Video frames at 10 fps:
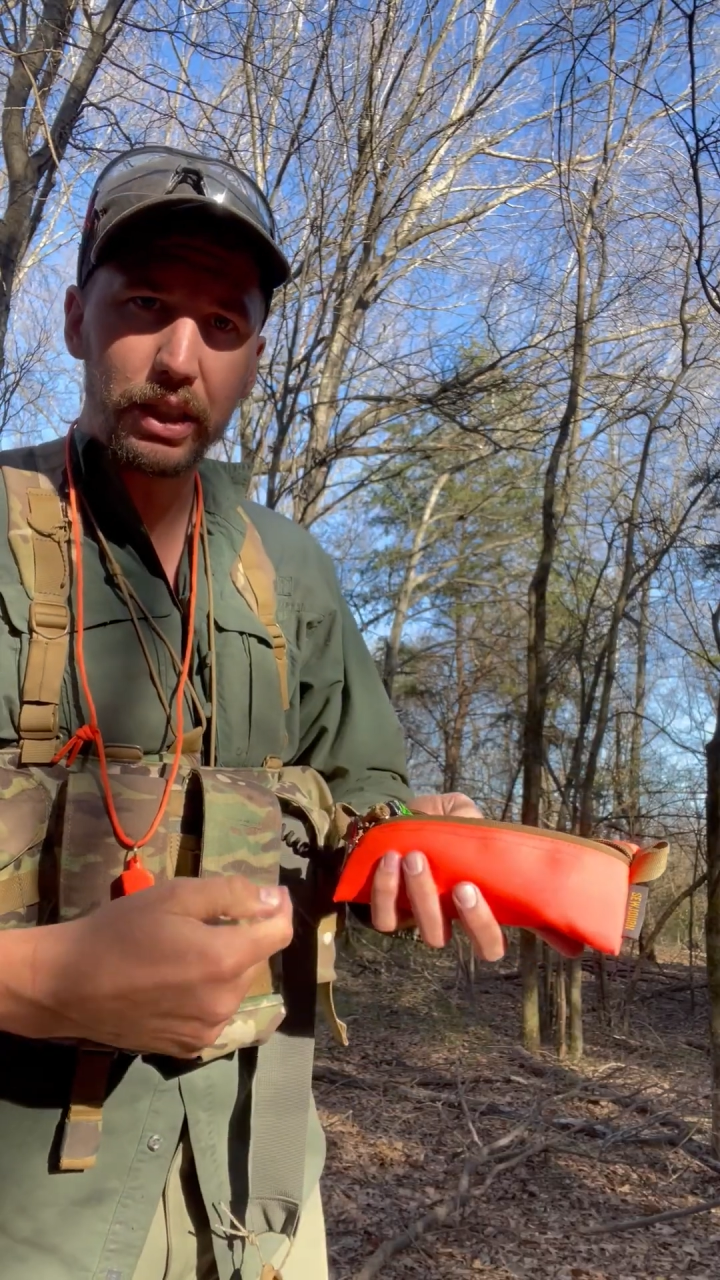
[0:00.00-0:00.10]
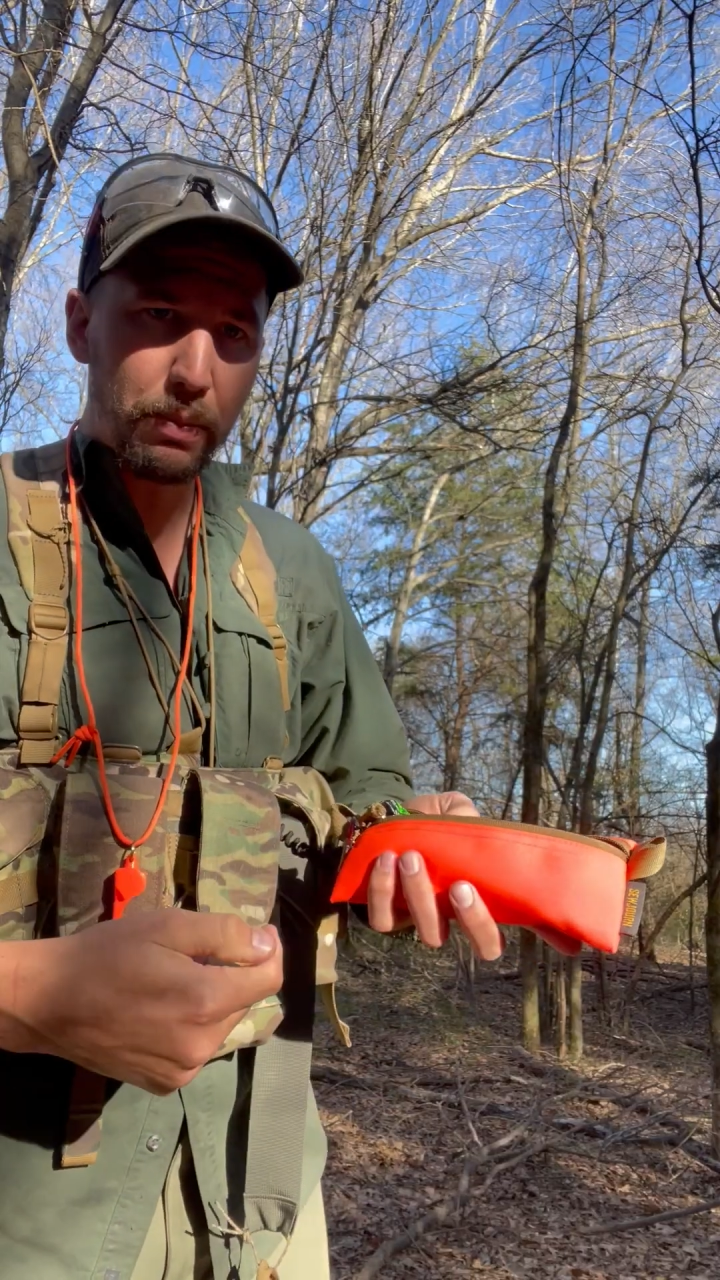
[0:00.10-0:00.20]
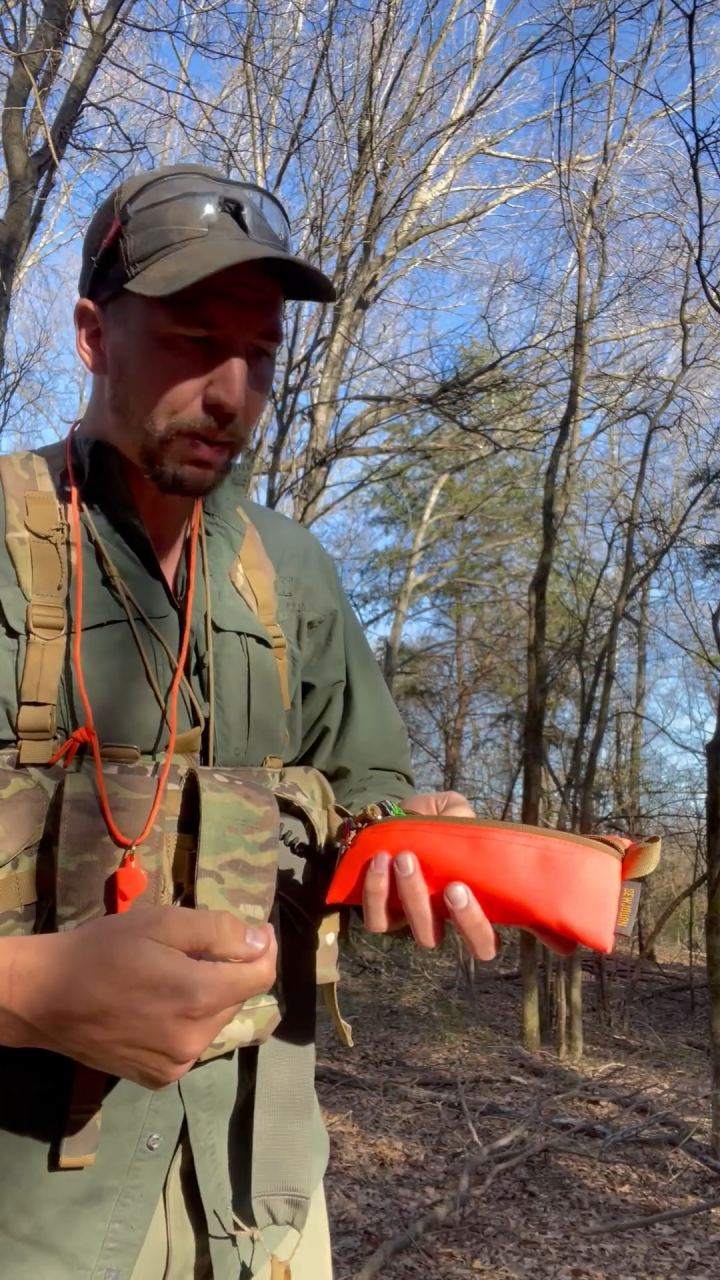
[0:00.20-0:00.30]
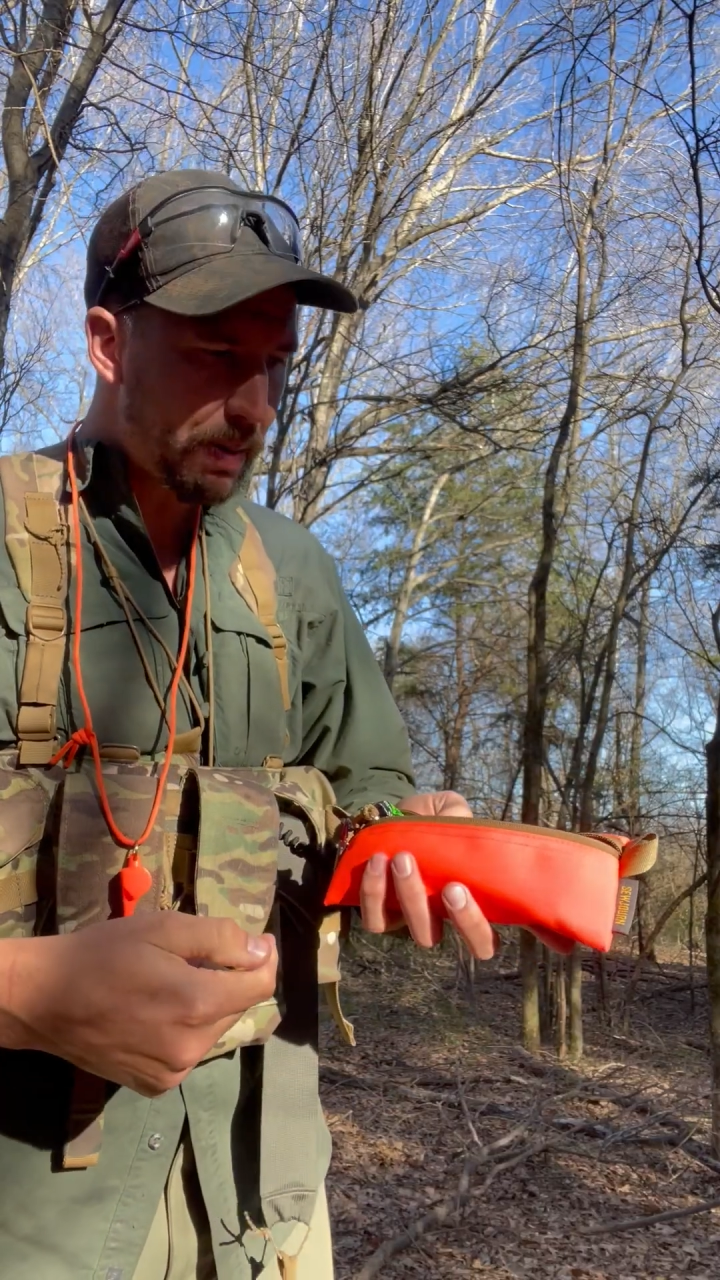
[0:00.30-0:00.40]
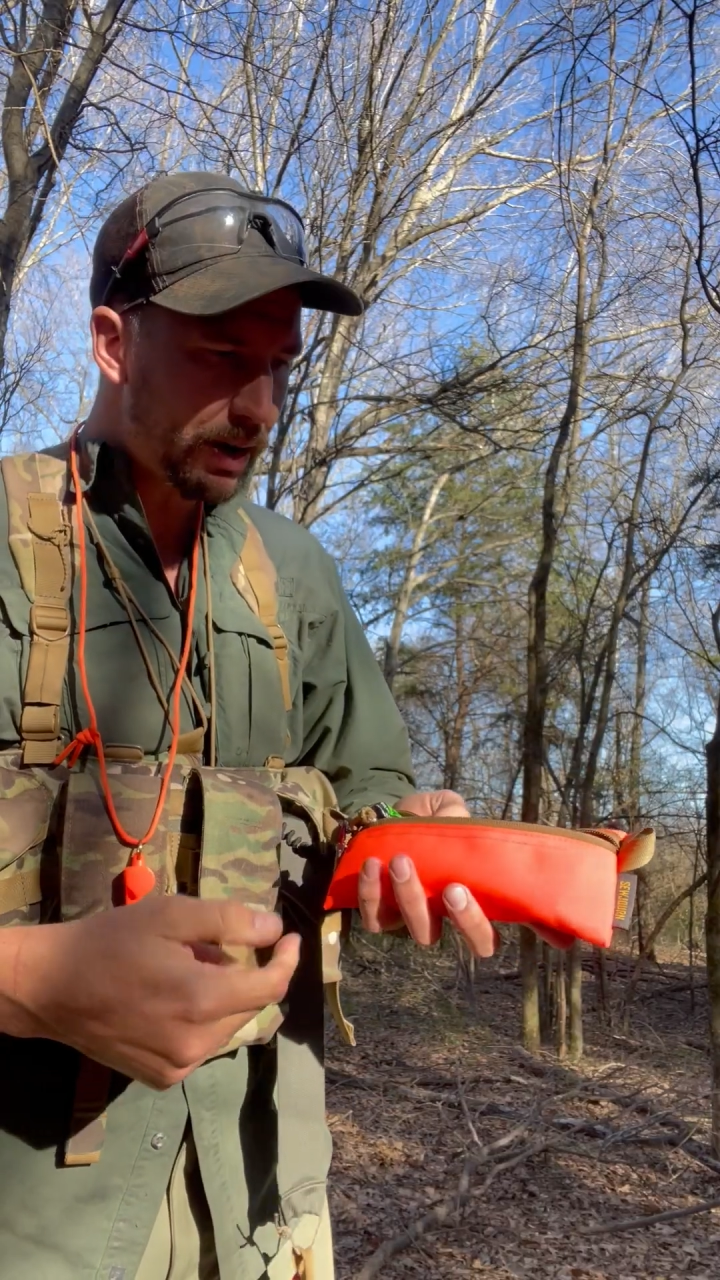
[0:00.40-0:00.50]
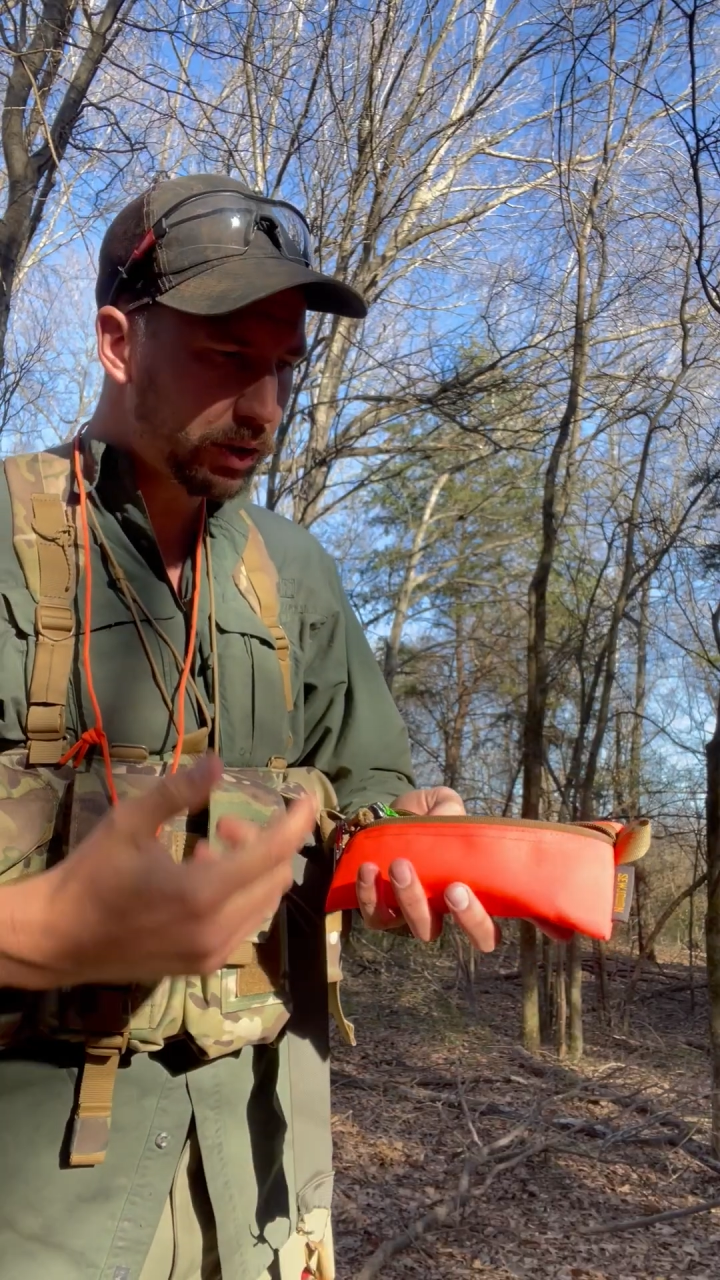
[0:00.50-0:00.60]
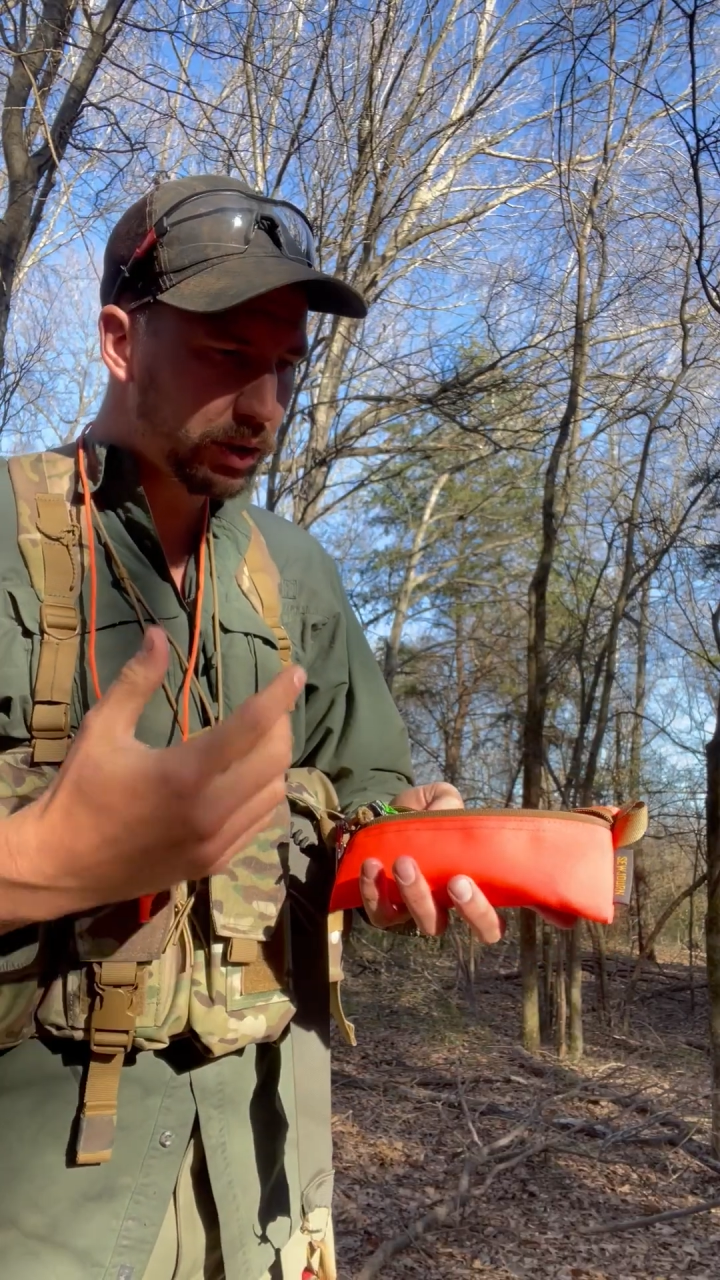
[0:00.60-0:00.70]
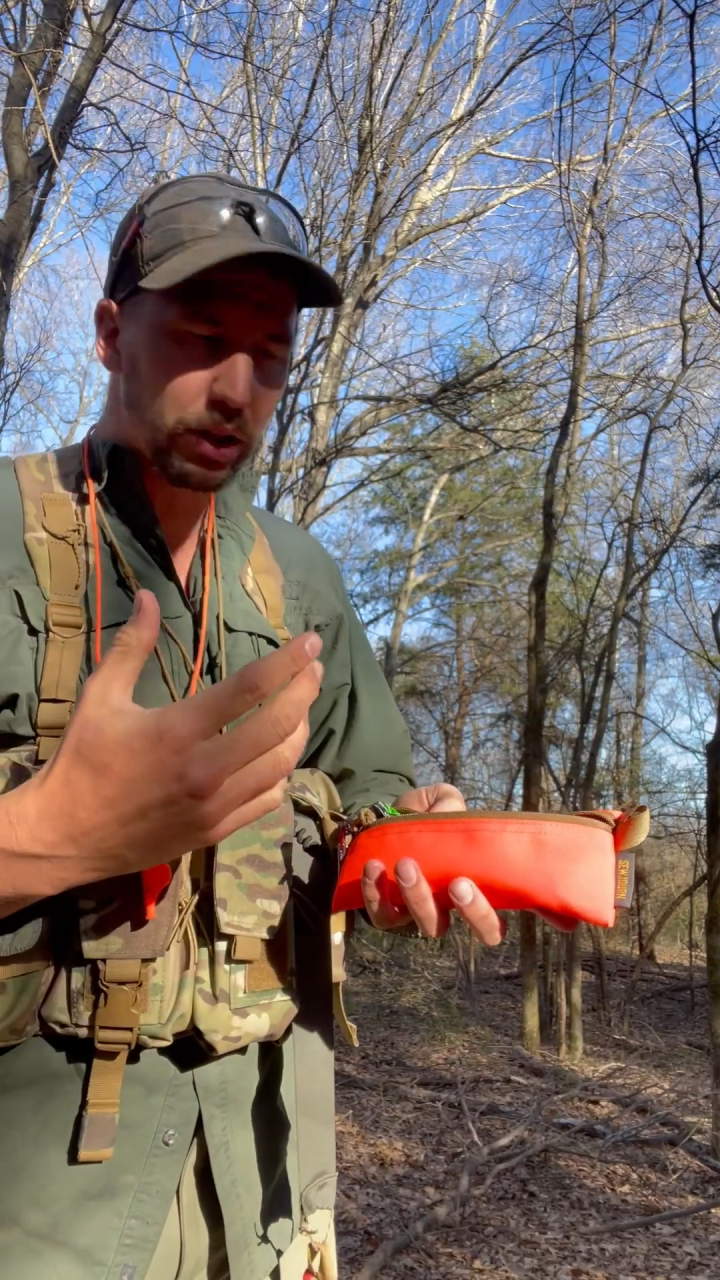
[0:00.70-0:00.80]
zipper pouches,